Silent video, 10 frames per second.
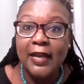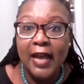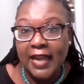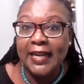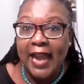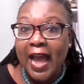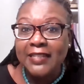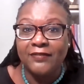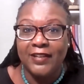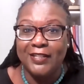I, can
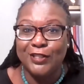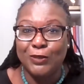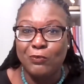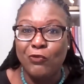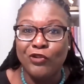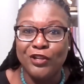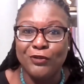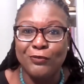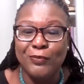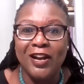activate to support
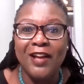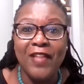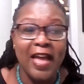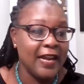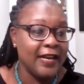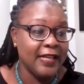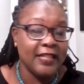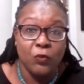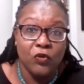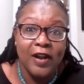you beyond that and get
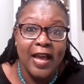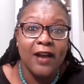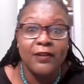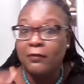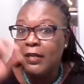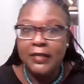the word out and